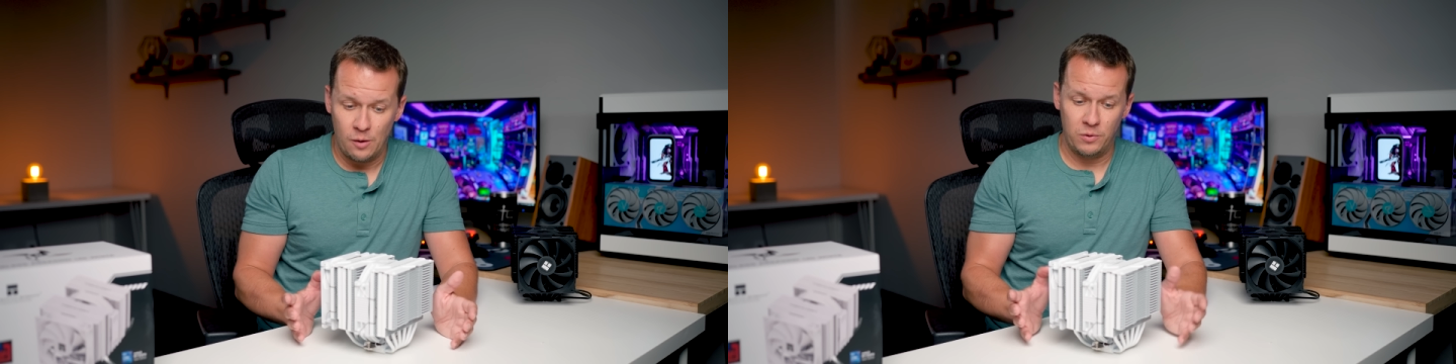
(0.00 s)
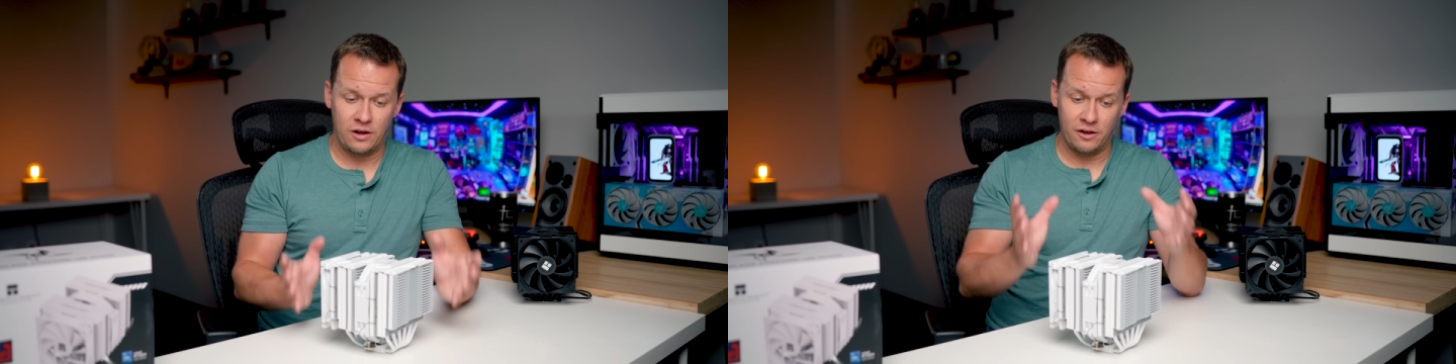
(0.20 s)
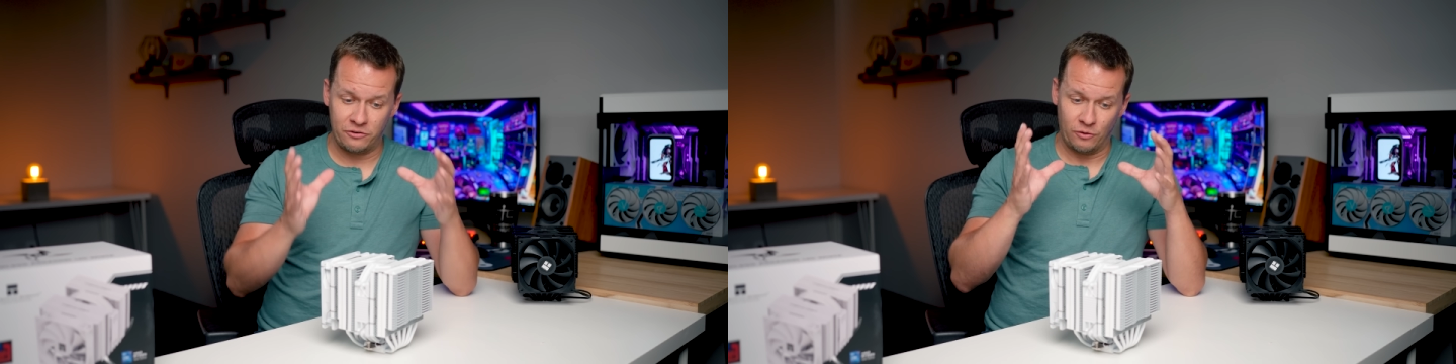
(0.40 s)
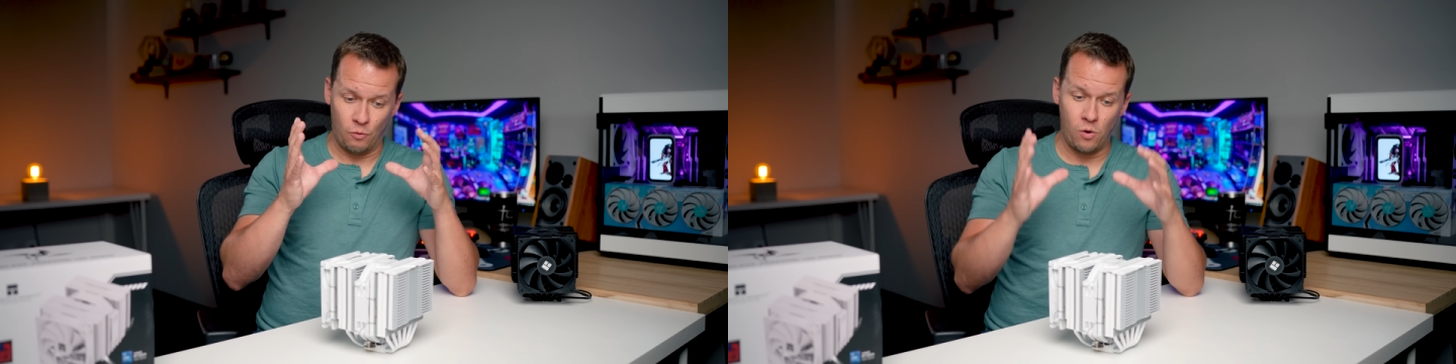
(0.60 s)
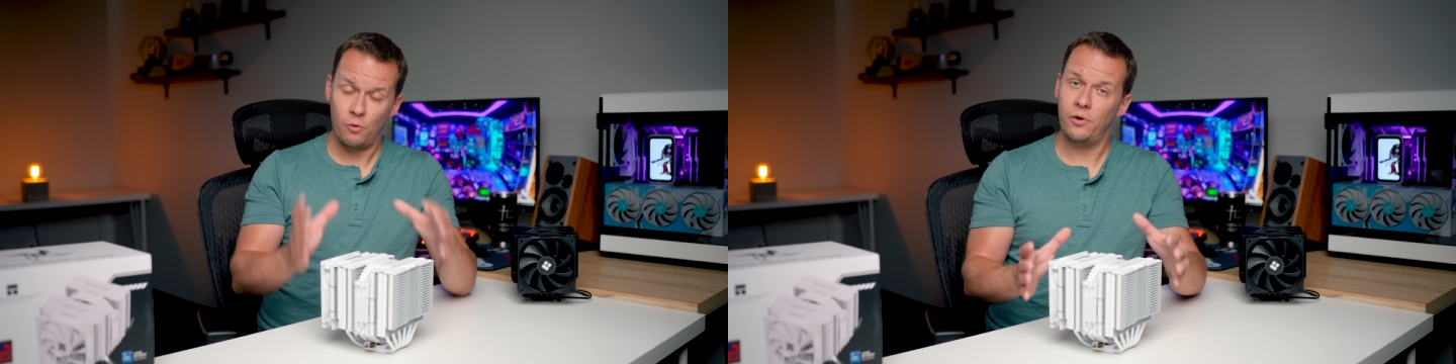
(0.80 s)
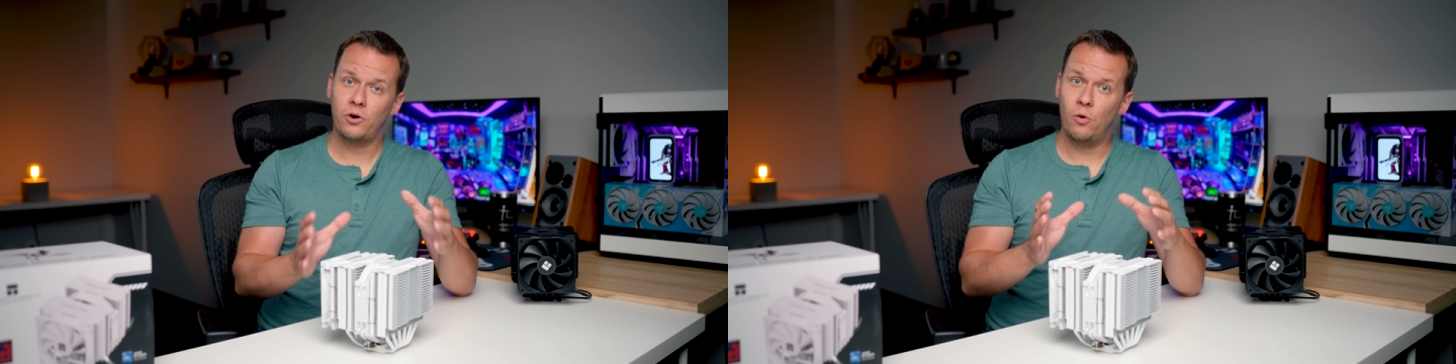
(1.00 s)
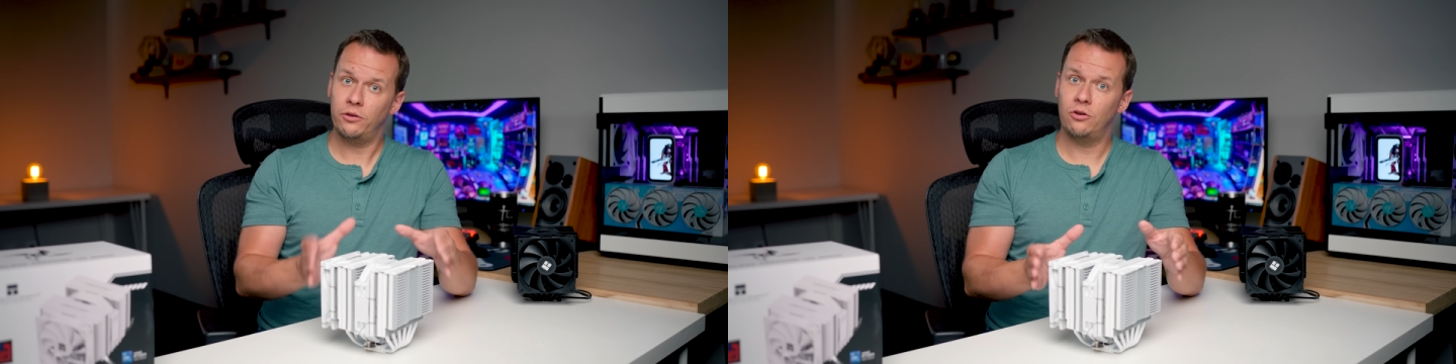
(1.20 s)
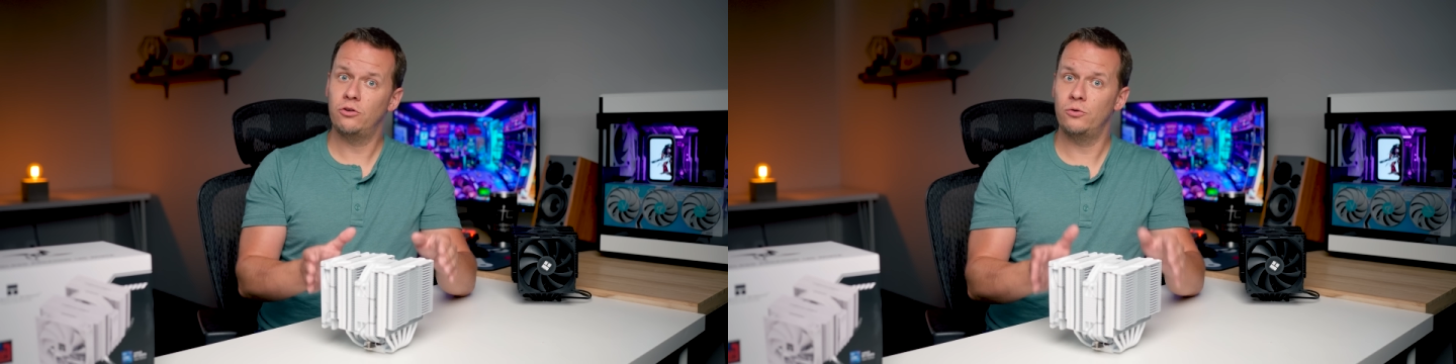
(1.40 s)
because what we're going
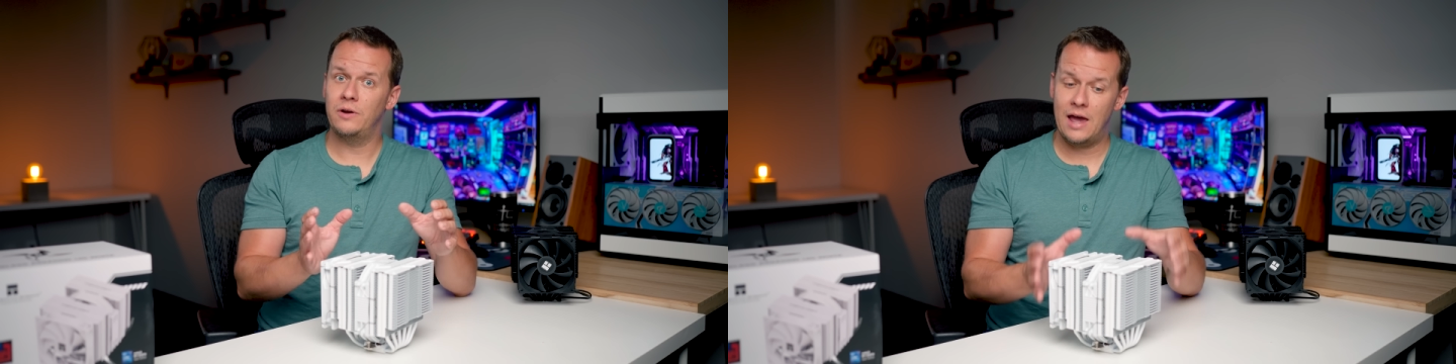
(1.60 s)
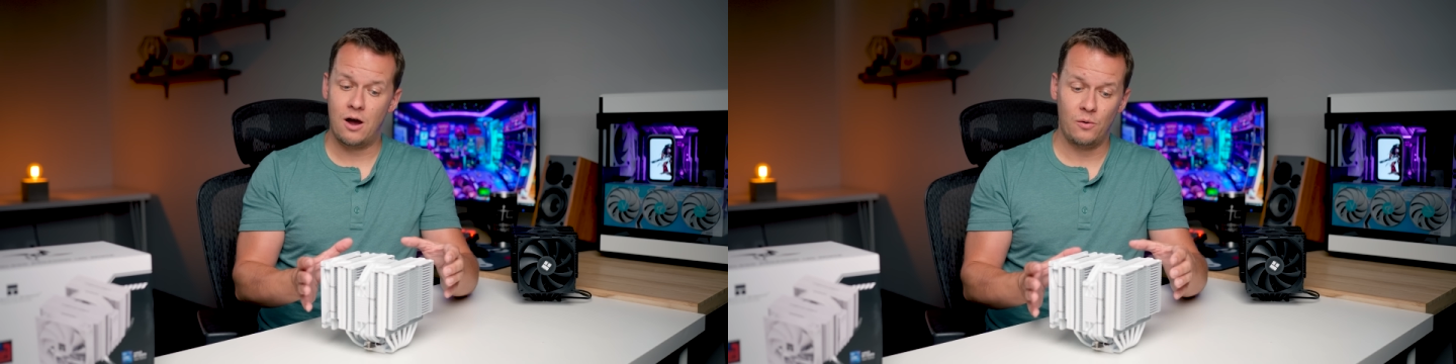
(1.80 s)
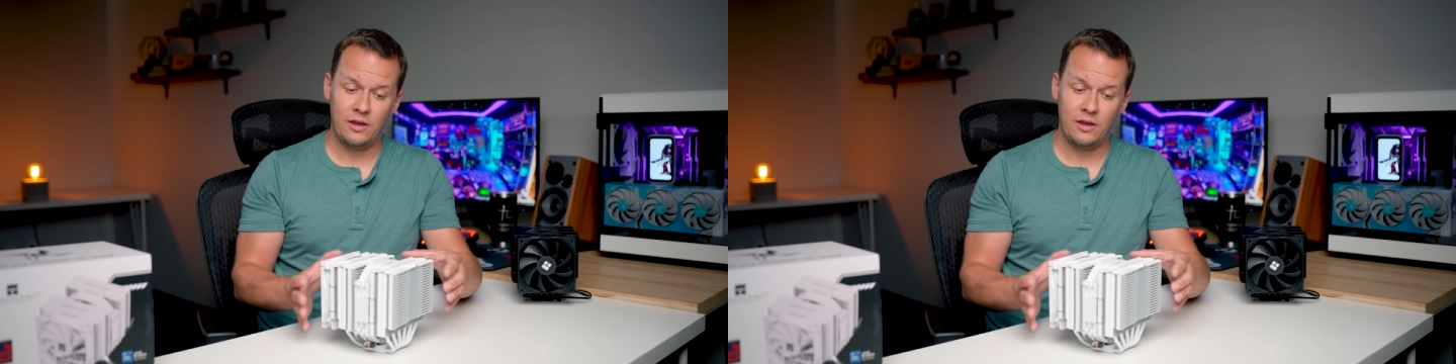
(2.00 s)
to do now